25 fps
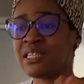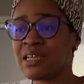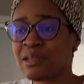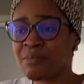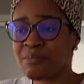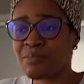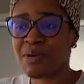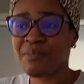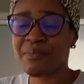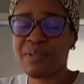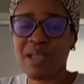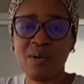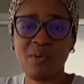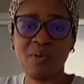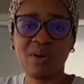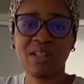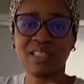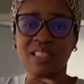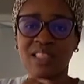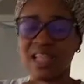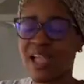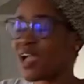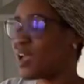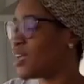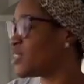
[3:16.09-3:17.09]
Mommy, I want
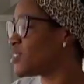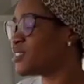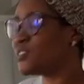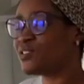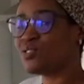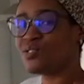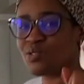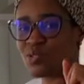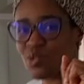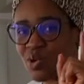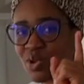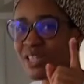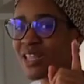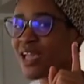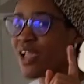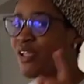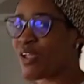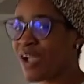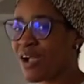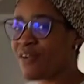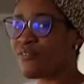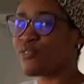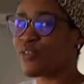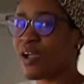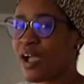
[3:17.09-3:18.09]
that. You know that you
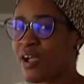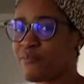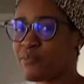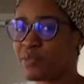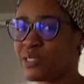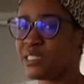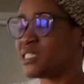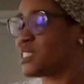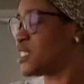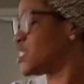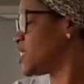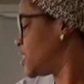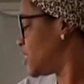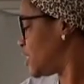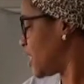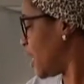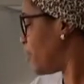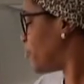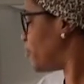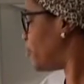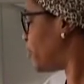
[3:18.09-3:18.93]
have to have biscuits and